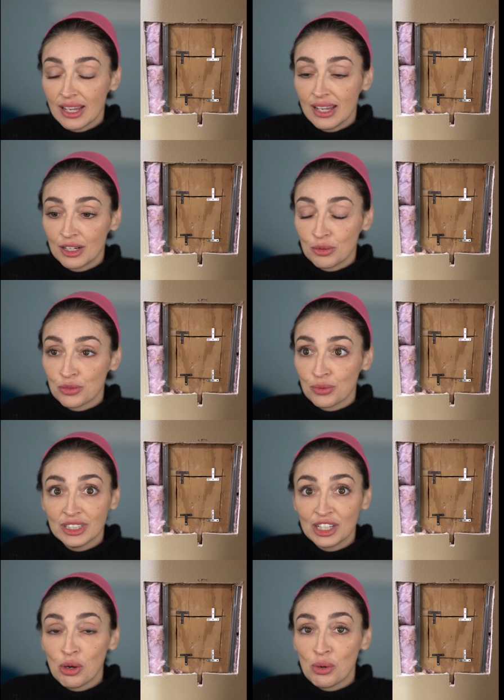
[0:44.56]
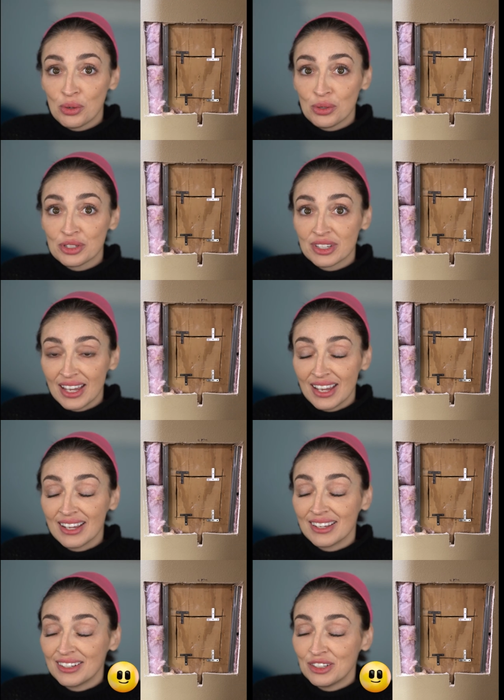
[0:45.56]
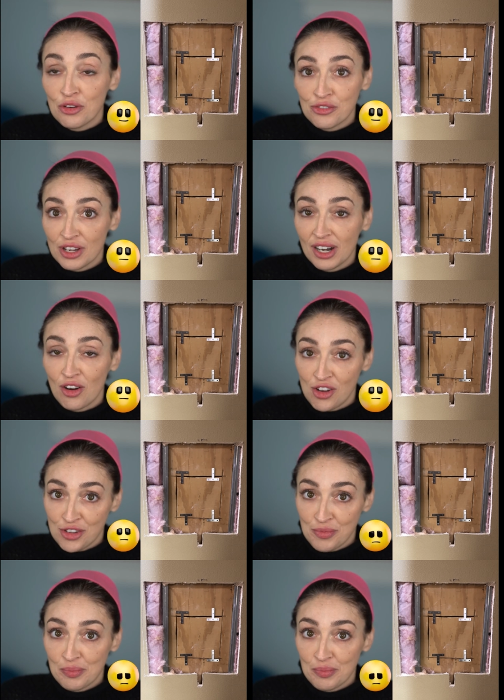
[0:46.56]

and it was really cold and no fun at all,